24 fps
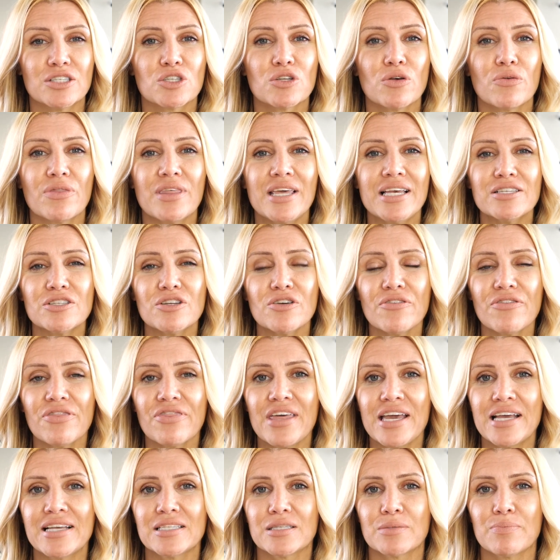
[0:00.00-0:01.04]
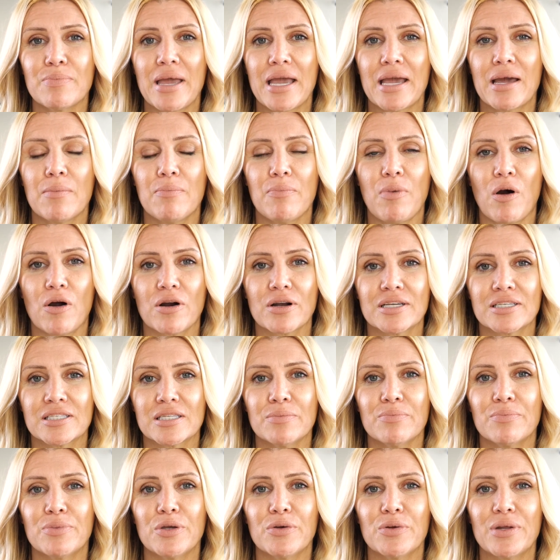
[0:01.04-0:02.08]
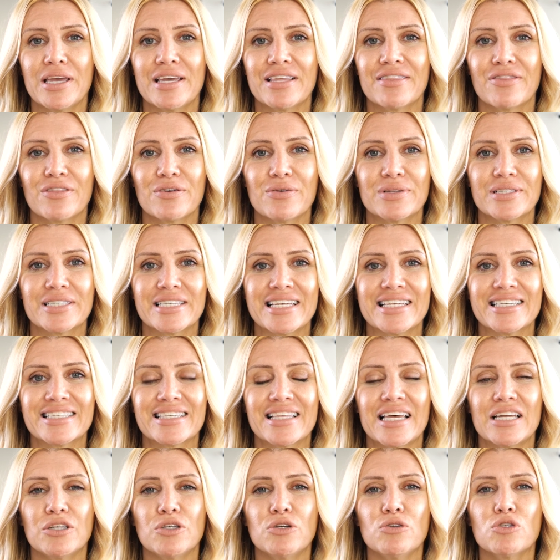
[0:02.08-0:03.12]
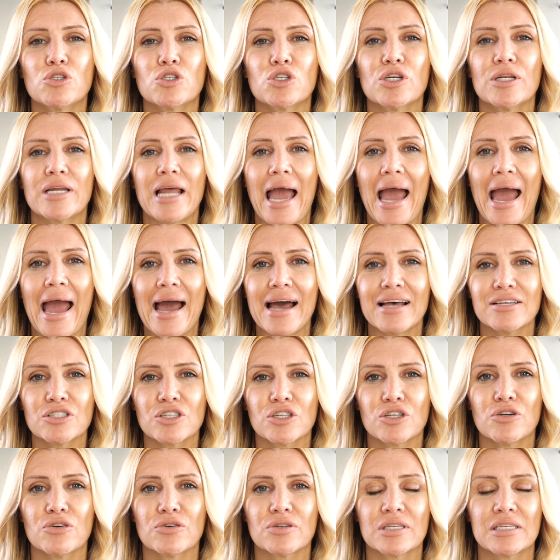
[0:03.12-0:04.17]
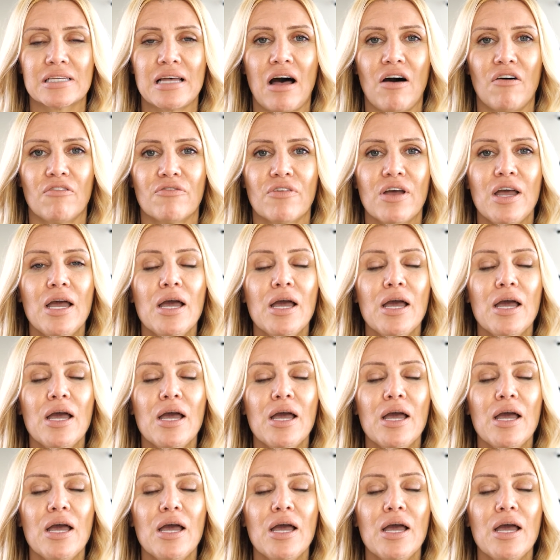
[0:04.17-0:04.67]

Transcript: So these are things, makeup artists and beauty enthusiasts, that you should ask yourself